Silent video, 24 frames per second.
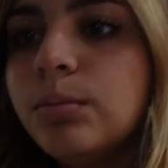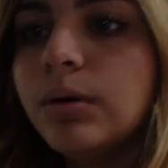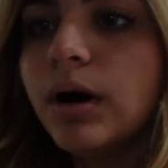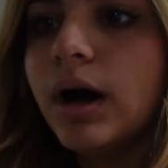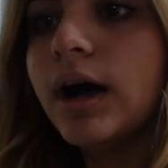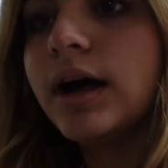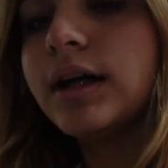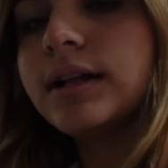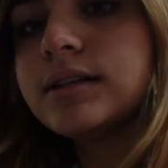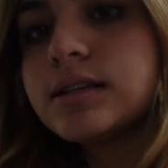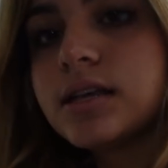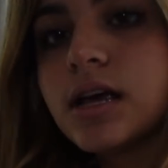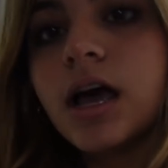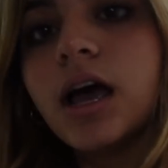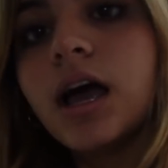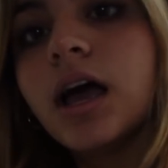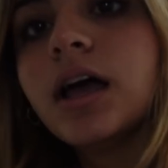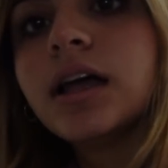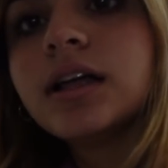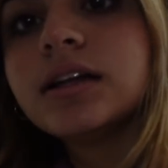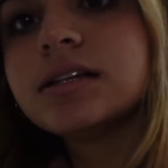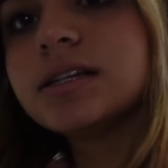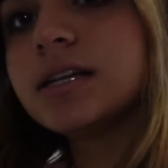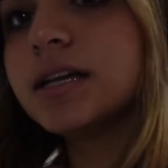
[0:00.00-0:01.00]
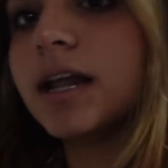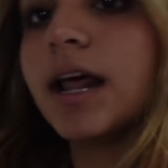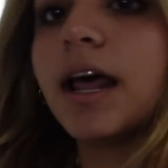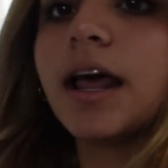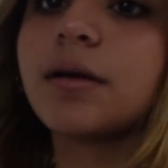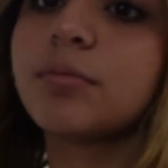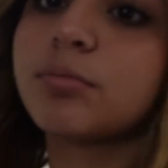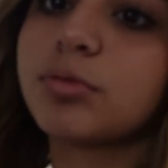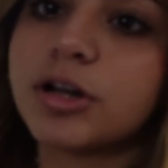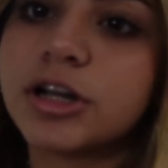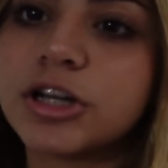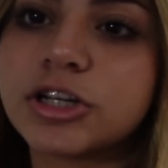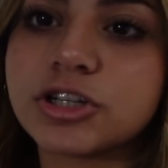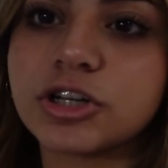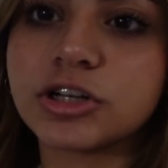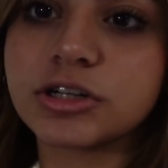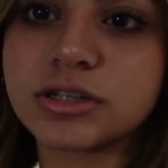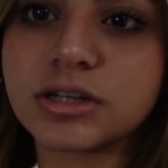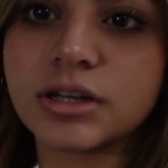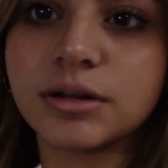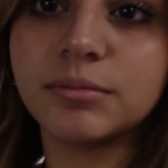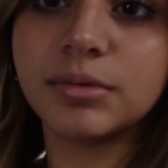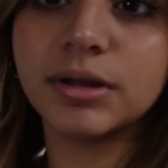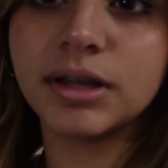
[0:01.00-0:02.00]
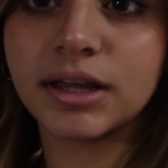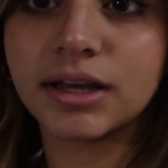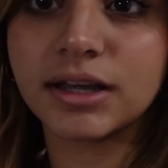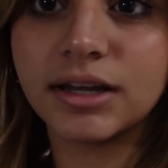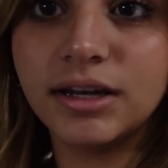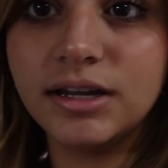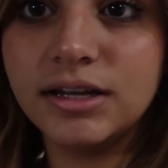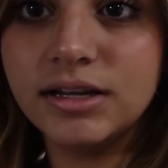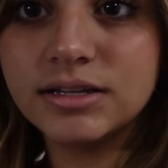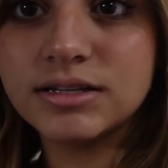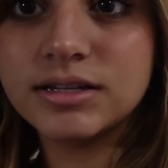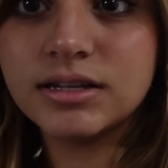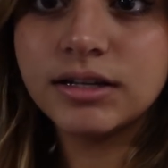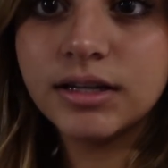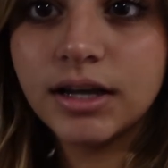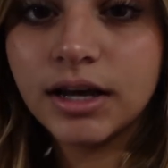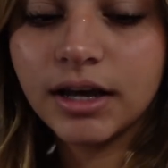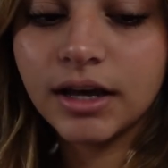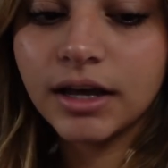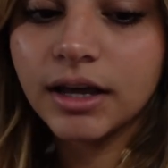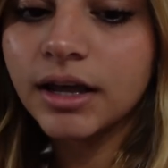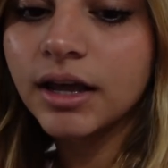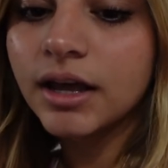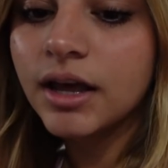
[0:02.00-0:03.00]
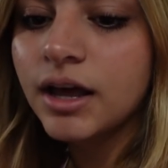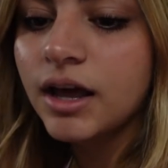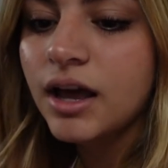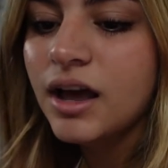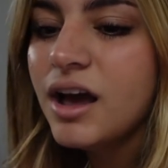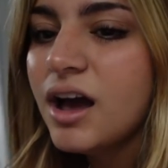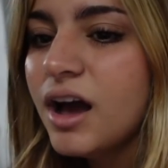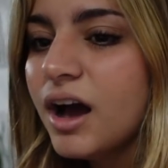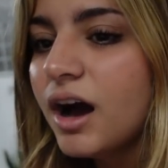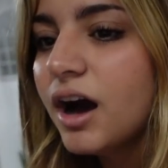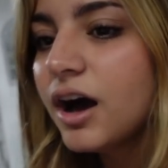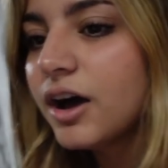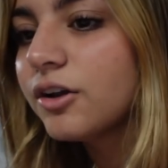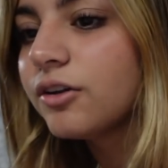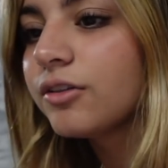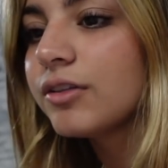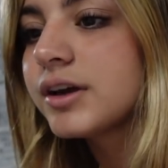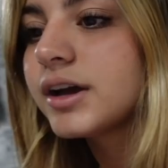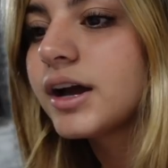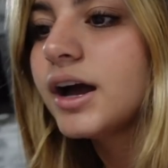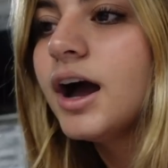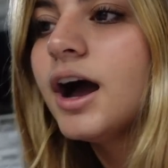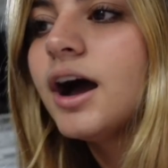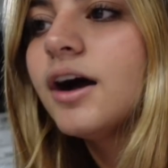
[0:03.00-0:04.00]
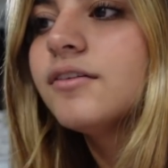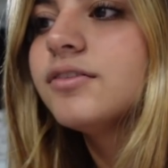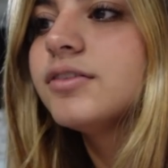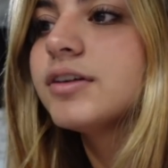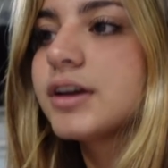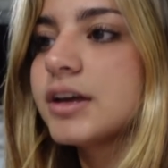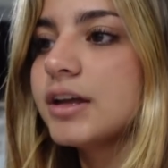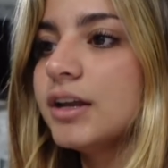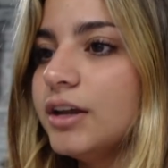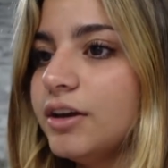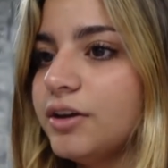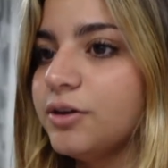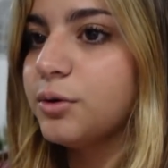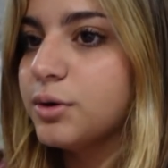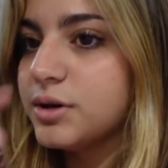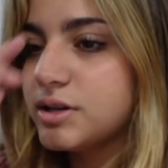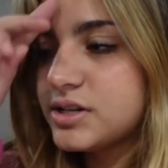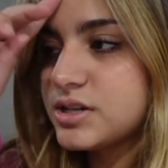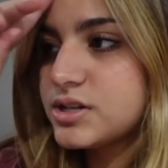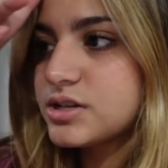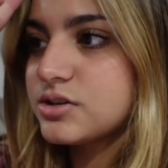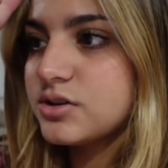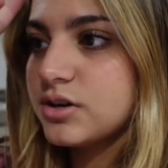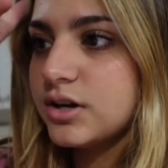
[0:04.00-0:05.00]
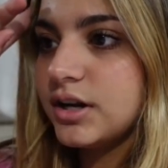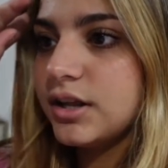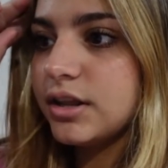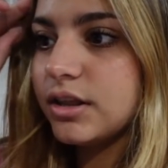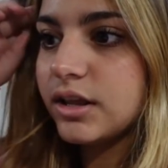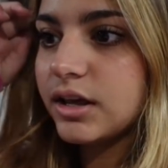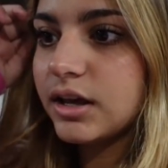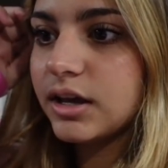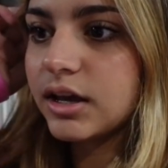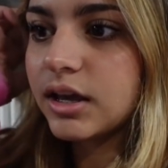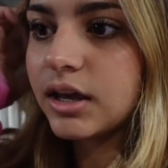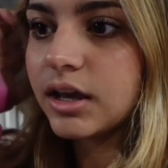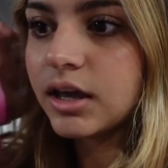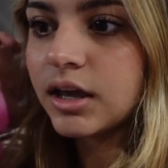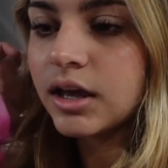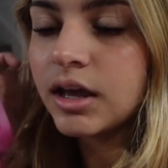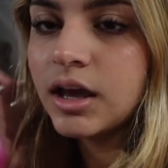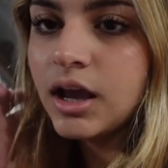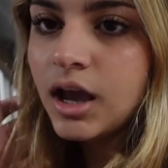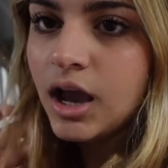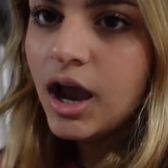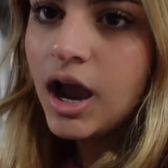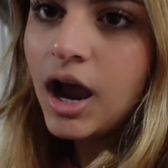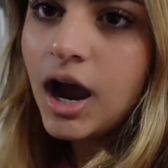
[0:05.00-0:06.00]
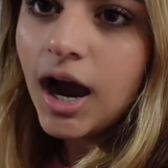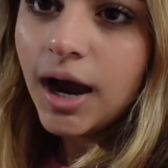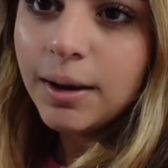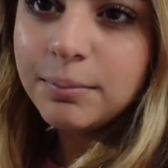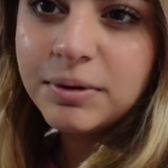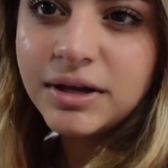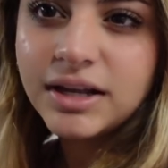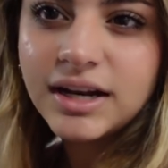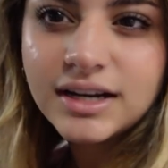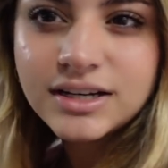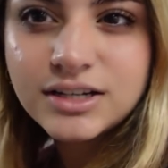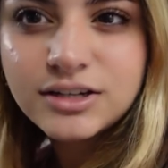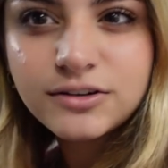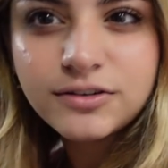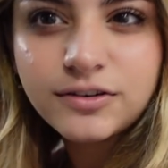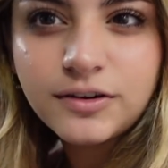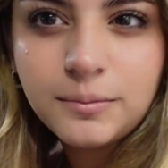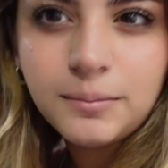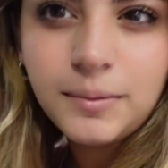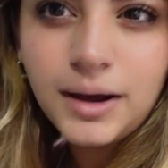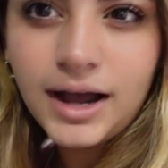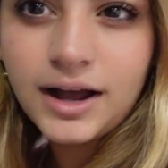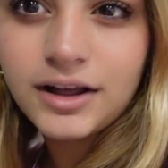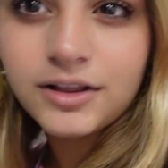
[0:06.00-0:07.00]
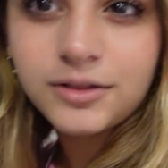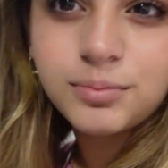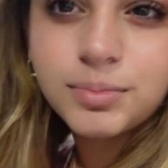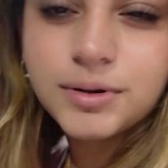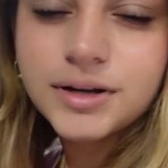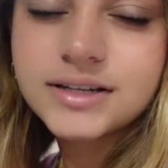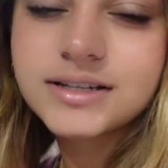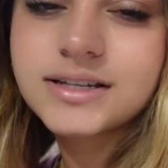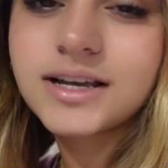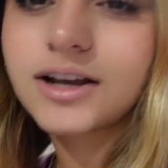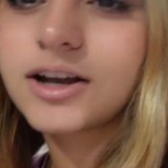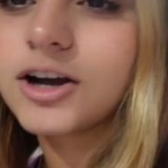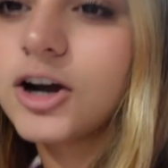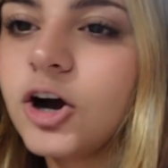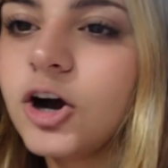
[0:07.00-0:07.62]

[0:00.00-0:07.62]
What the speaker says: But today I'm pretty sure it's gonna be like an easy day. I don't think I have like any quizzes or anything. I mean, I do for math, but it's like a